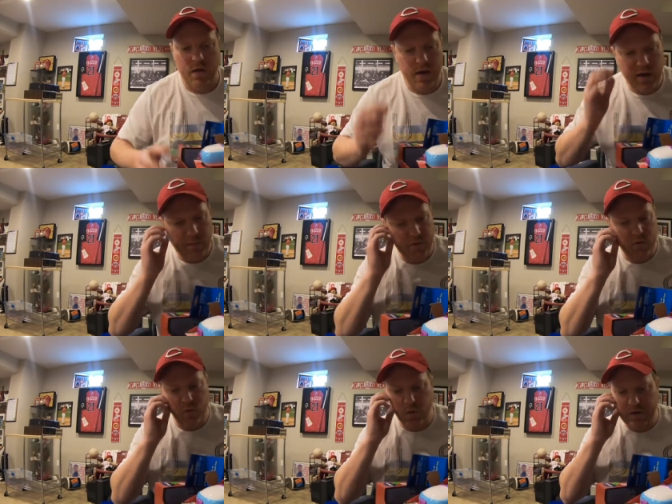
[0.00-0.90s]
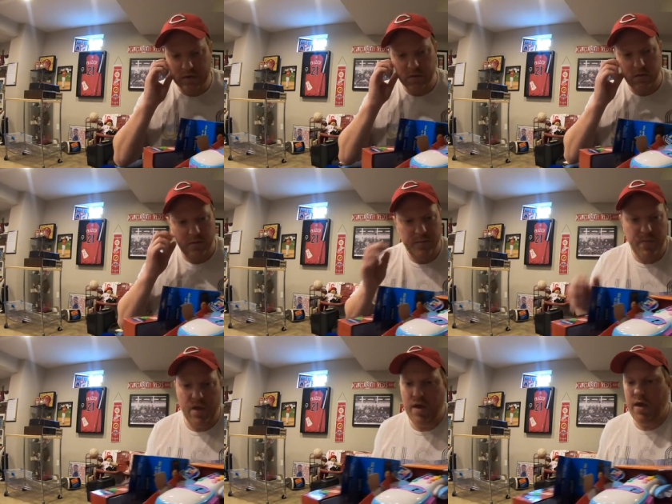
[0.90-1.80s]
Got a couple toys
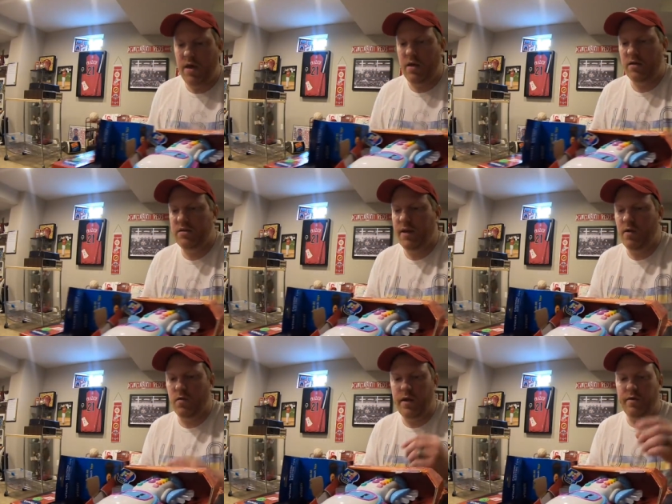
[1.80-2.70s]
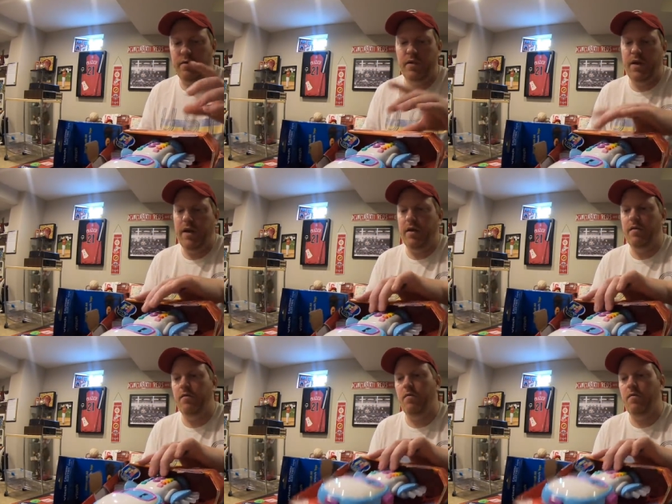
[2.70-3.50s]
at a sale later in the day